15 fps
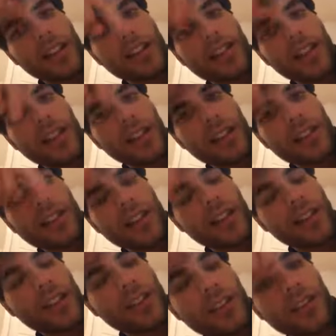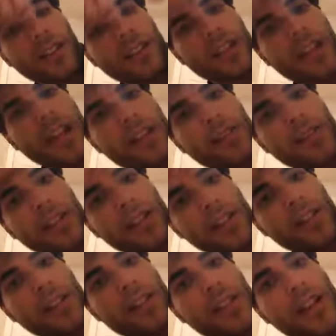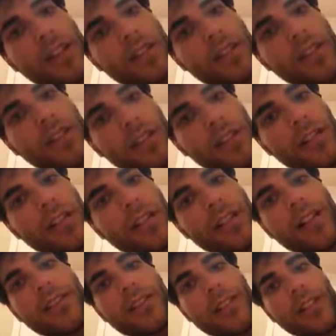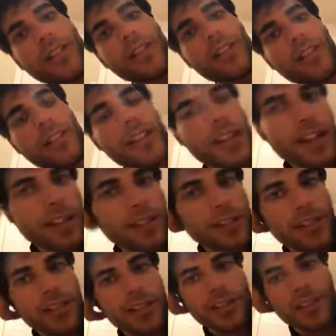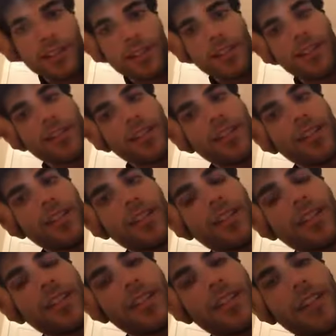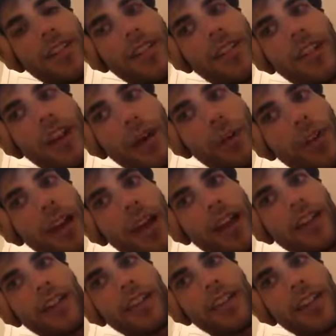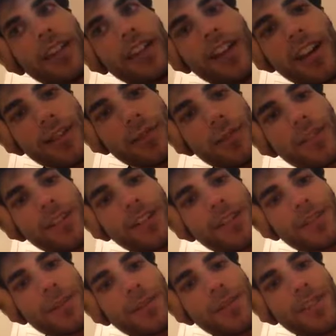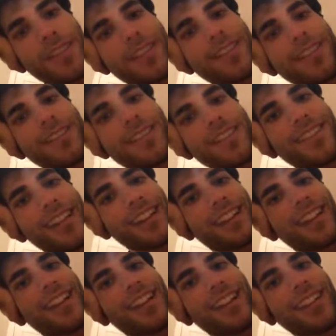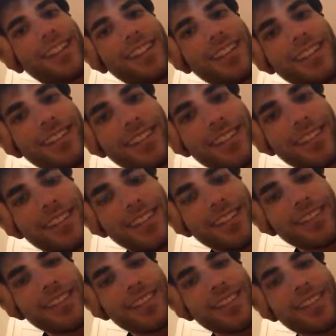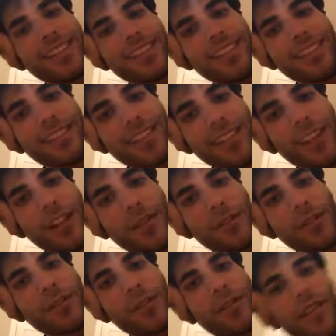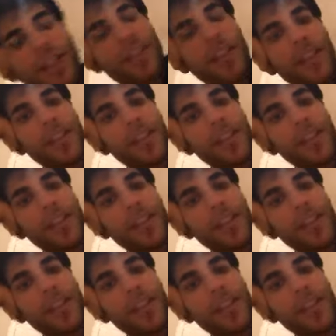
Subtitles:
LH, LH, Lernikenhowski, Lernikenhowski, Lernikenhowski, Lernikenhowski. And then I would add in like a cuss word or something at the end. And thought it was so funny.